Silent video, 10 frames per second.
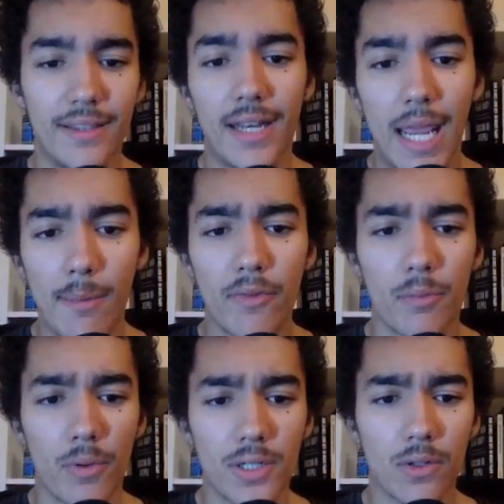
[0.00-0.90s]
The name of the
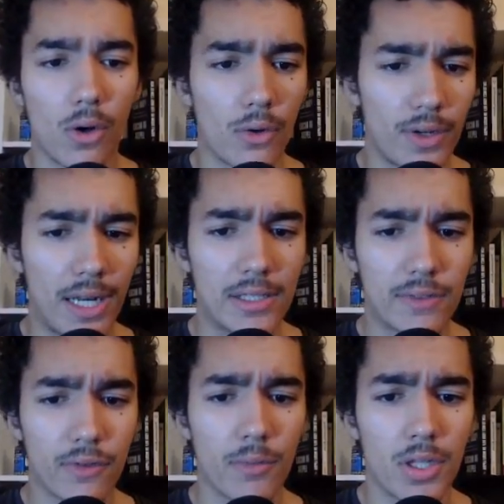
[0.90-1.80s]
project originates
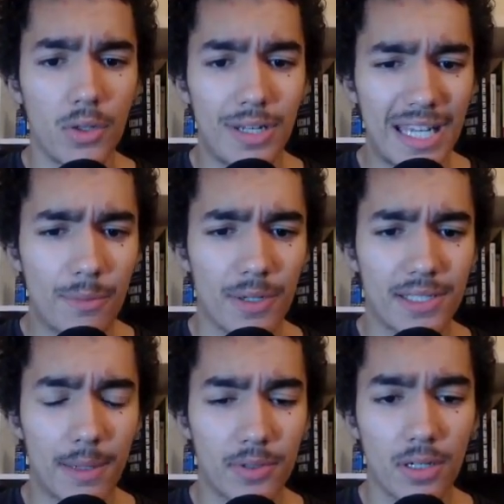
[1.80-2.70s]
from the unique
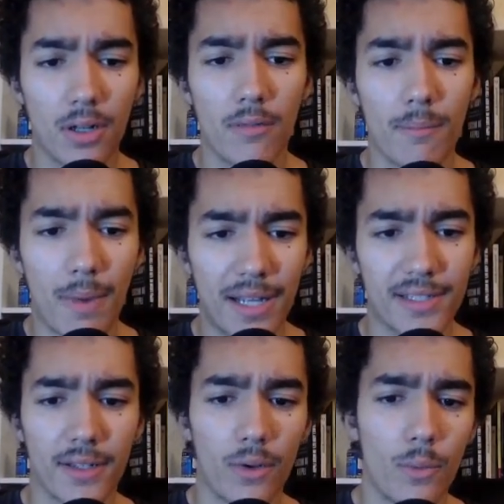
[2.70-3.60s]
perception
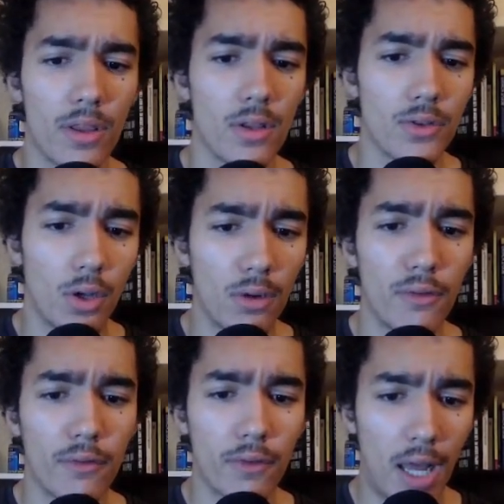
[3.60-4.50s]
mindset where the
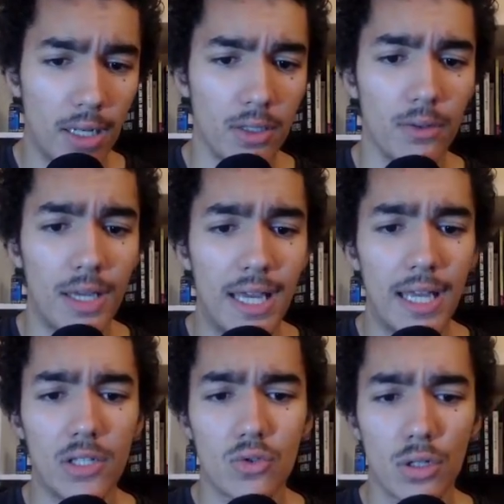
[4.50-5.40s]
dollar value
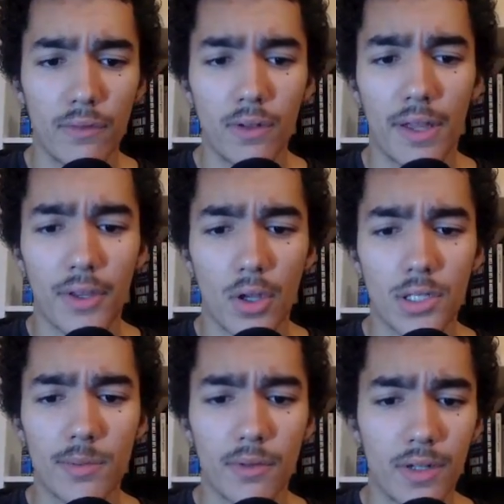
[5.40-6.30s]
is trivial and the
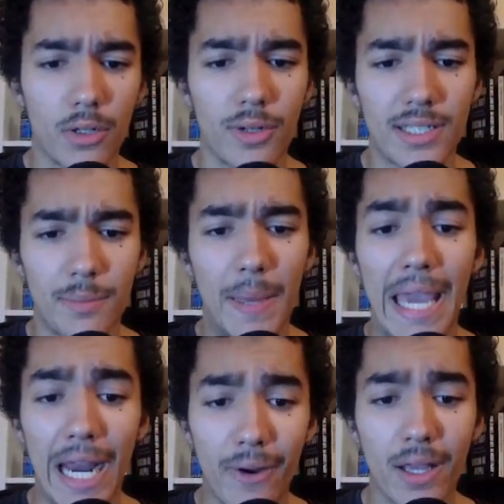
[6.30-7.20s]
concept of liquidity
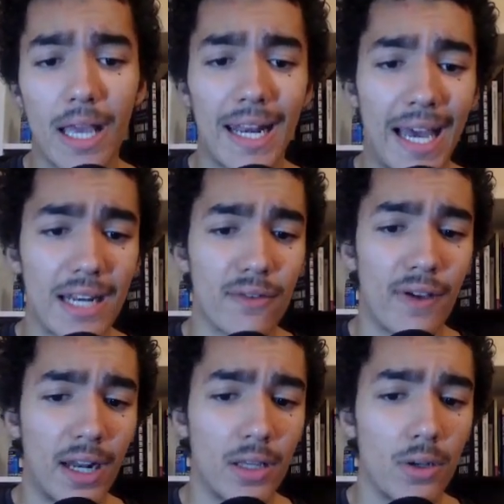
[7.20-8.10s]
pairing and adding
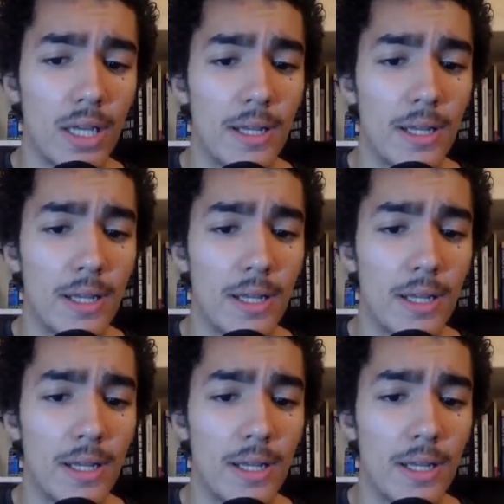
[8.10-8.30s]
value